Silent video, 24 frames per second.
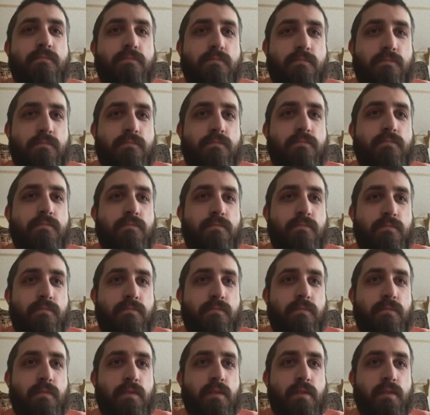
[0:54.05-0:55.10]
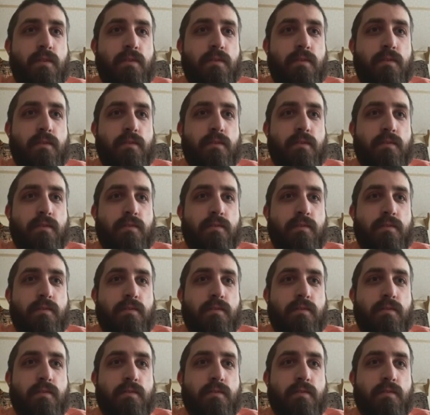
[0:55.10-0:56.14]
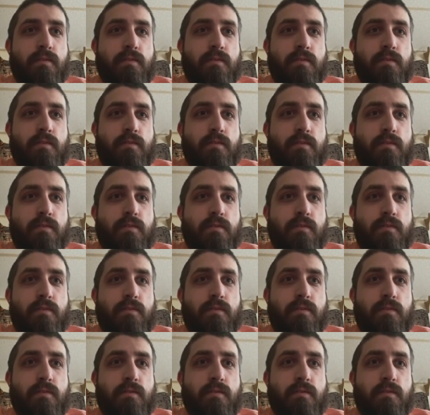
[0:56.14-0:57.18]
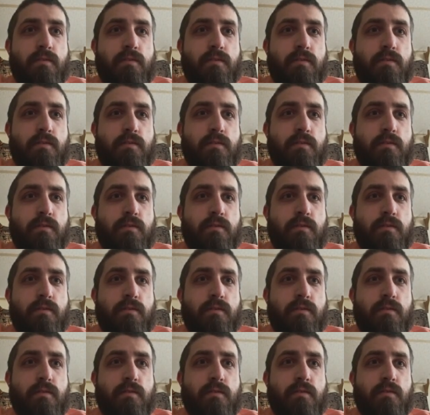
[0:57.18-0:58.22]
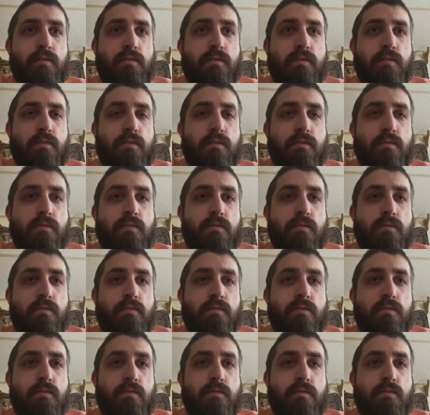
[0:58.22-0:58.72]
(not speaking)